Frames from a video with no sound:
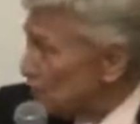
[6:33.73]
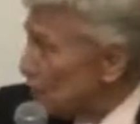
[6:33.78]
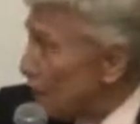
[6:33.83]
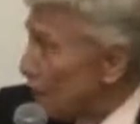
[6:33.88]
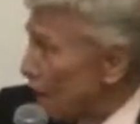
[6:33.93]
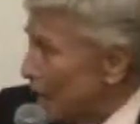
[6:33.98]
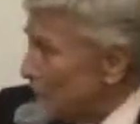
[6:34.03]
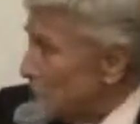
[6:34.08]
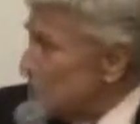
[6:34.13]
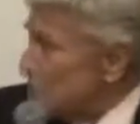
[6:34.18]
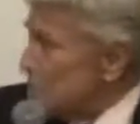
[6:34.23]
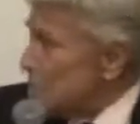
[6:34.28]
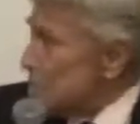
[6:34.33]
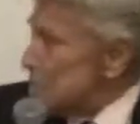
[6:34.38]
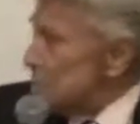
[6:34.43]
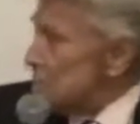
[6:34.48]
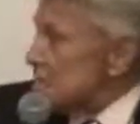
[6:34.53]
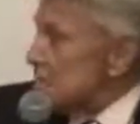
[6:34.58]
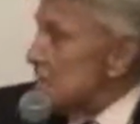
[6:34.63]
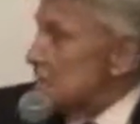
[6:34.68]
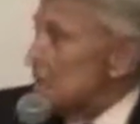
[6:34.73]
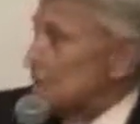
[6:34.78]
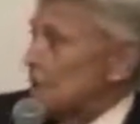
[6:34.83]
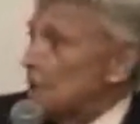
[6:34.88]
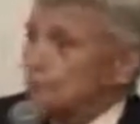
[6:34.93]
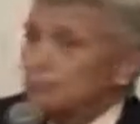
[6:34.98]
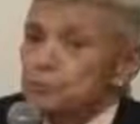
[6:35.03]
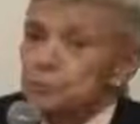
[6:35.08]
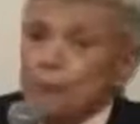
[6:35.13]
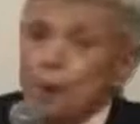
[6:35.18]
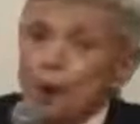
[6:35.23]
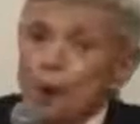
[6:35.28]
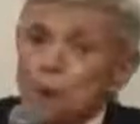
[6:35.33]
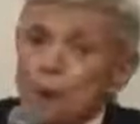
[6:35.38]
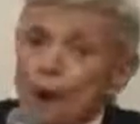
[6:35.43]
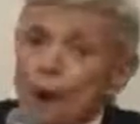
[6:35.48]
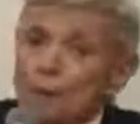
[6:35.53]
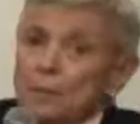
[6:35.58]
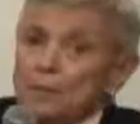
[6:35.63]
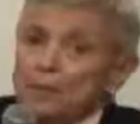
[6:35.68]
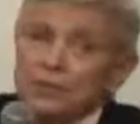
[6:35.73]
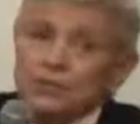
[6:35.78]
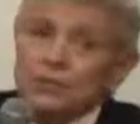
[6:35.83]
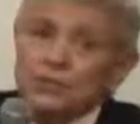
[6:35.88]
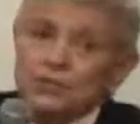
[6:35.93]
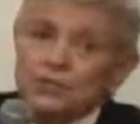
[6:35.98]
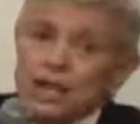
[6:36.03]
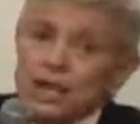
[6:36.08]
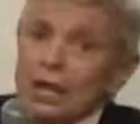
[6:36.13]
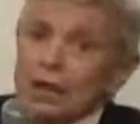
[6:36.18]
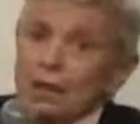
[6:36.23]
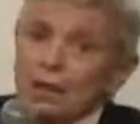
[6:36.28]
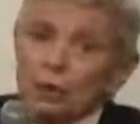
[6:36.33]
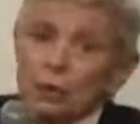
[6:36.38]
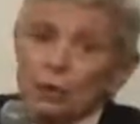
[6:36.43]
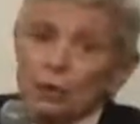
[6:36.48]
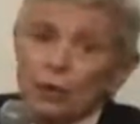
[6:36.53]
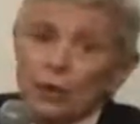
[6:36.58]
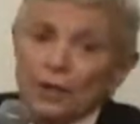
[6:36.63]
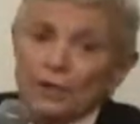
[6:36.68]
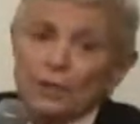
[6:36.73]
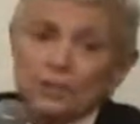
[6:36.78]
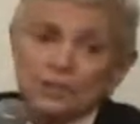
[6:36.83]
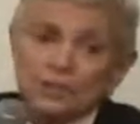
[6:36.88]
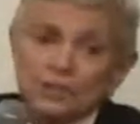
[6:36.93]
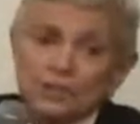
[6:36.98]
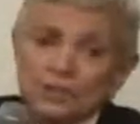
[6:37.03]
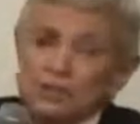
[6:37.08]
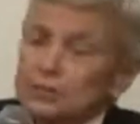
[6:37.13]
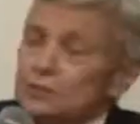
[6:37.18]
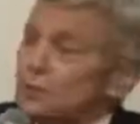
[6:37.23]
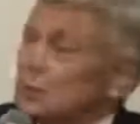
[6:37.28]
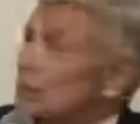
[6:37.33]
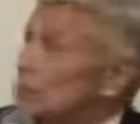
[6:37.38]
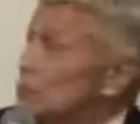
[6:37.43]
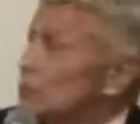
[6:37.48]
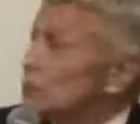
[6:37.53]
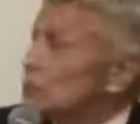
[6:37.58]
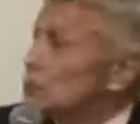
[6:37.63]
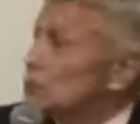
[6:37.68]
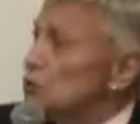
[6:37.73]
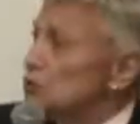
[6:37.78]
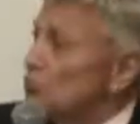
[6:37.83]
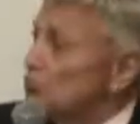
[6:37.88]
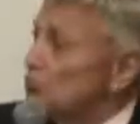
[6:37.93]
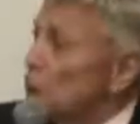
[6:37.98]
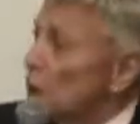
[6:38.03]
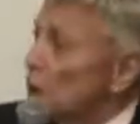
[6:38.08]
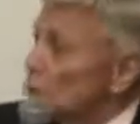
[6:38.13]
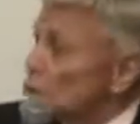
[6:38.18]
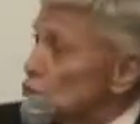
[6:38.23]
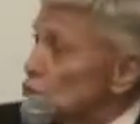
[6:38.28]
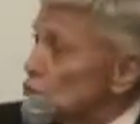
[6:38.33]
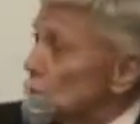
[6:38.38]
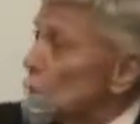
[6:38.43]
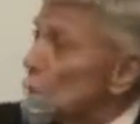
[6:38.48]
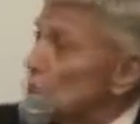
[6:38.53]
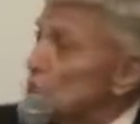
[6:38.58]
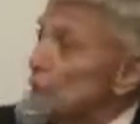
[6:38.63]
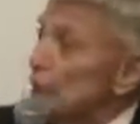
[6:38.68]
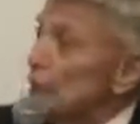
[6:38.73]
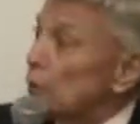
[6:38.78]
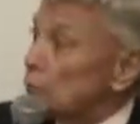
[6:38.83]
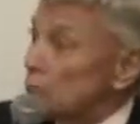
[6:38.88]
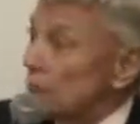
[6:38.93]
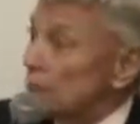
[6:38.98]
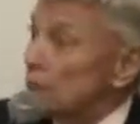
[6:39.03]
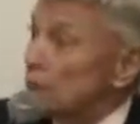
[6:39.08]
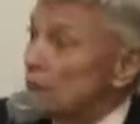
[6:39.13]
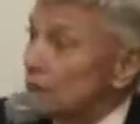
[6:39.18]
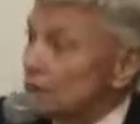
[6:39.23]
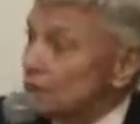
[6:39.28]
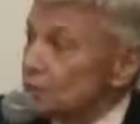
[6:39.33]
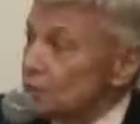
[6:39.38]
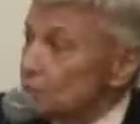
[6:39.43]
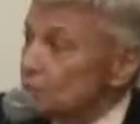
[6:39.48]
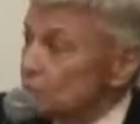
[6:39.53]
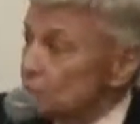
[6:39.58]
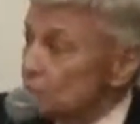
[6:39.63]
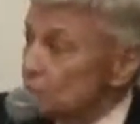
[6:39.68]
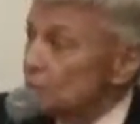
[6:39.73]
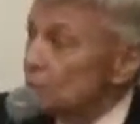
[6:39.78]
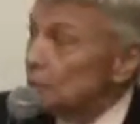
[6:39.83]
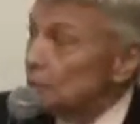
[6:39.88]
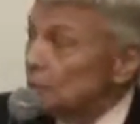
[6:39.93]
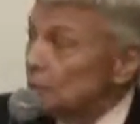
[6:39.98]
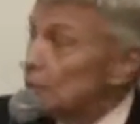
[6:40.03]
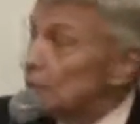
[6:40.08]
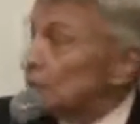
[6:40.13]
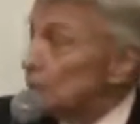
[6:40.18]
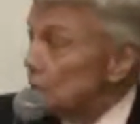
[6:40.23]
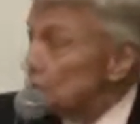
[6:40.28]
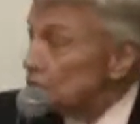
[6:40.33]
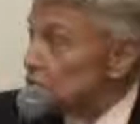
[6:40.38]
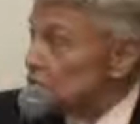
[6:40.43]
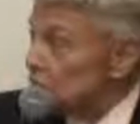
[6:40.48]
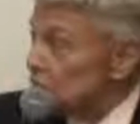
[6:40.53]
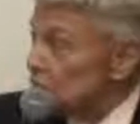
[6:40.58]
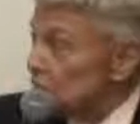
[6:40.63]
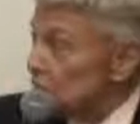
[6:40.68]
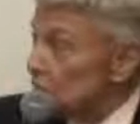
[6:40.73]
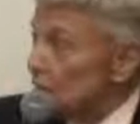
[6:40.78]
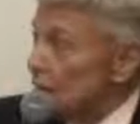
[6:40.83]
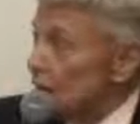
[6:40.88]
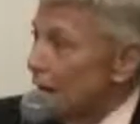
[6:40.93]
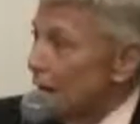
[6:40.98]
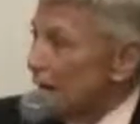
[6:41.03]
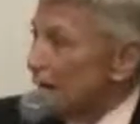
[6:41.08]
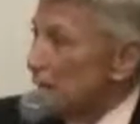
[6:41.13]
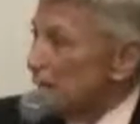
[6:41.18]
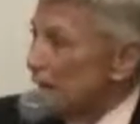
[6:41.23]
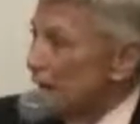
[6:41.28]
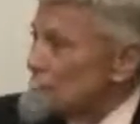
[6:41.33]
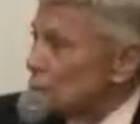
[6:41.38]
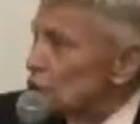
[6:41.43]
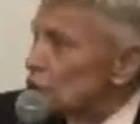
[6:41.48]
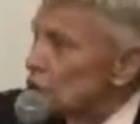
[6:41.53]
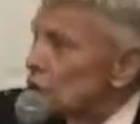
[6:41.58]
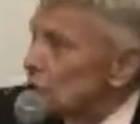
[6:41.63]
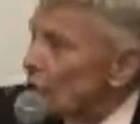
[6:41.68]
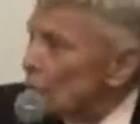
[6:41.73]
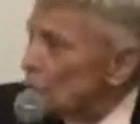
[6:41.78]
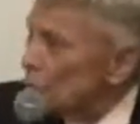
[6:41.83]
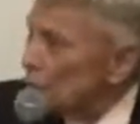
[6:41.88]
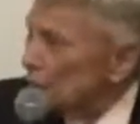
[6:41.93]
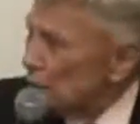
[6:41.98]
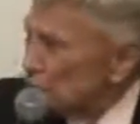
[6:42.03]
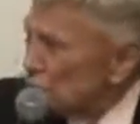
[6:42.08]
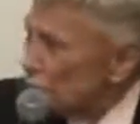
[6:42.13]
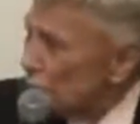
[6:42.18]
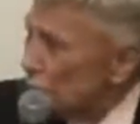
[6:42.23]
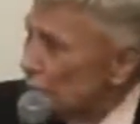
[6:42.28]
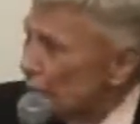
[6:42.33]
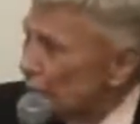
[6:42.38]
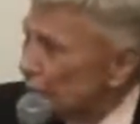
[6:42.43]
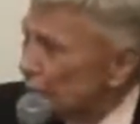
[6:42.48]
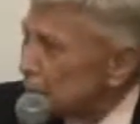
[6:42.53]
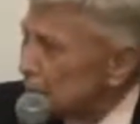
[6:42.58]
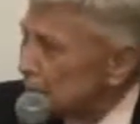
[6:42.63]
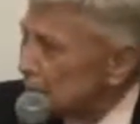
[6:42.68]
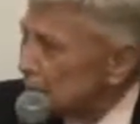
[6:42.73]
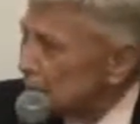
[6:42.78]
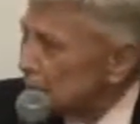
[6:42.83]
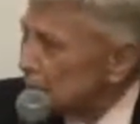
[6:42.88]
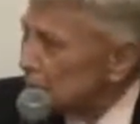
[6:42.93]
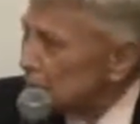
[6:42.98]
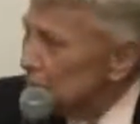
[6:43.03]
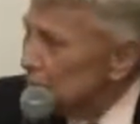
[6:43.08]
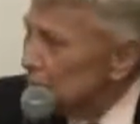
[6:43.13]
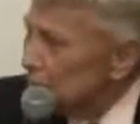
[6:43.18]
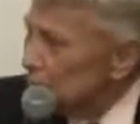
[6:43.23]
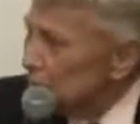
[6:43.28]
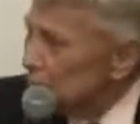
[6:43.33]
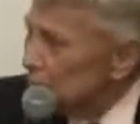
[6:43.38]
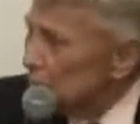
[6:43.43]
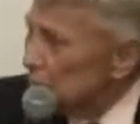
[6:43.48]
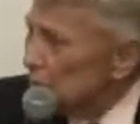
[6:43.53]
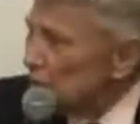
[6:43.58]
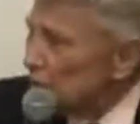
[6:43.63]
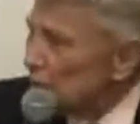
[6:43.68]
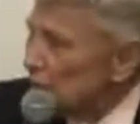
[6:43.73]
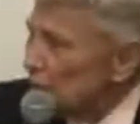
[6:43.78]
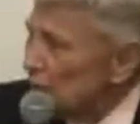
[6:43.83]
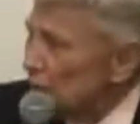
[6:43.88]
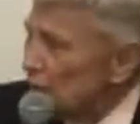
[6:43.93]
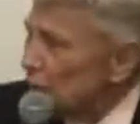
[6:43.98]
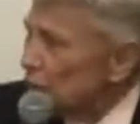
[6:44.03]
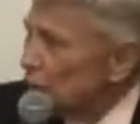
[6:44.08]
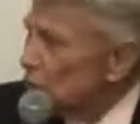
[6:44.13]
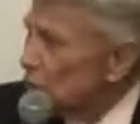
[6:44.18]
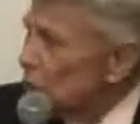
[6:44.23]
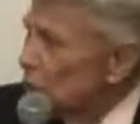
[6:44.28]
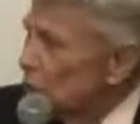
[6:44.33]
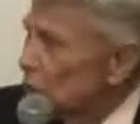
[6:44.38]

side. Obama is saying we're going to draw down our presence in the Middle East. I'm not sure how we do that, because every